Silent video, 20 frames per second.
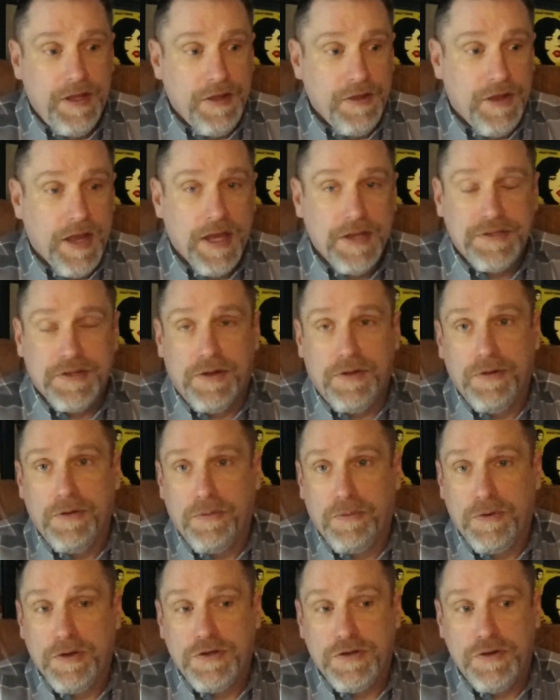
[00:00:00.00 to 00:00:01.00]
you guys all know
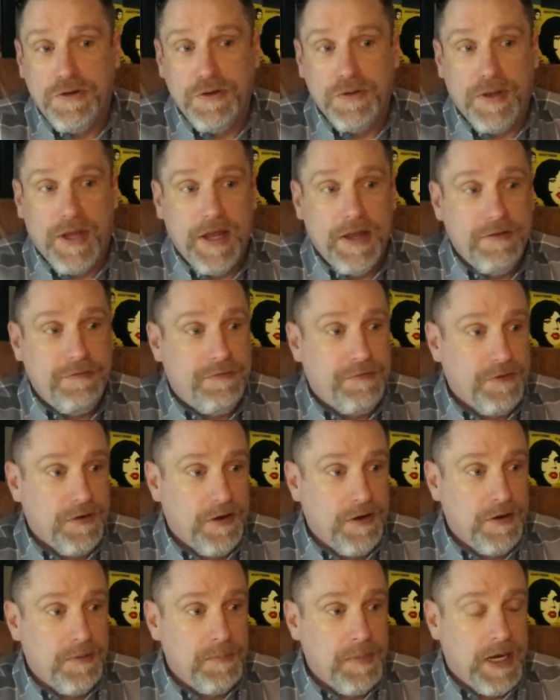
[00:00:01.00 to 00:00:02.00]
Richard Duguay
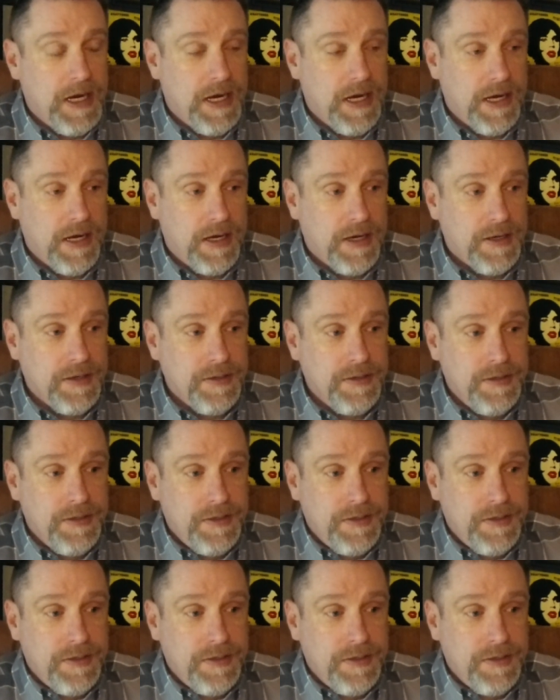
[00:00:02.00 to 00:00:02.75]
from uh,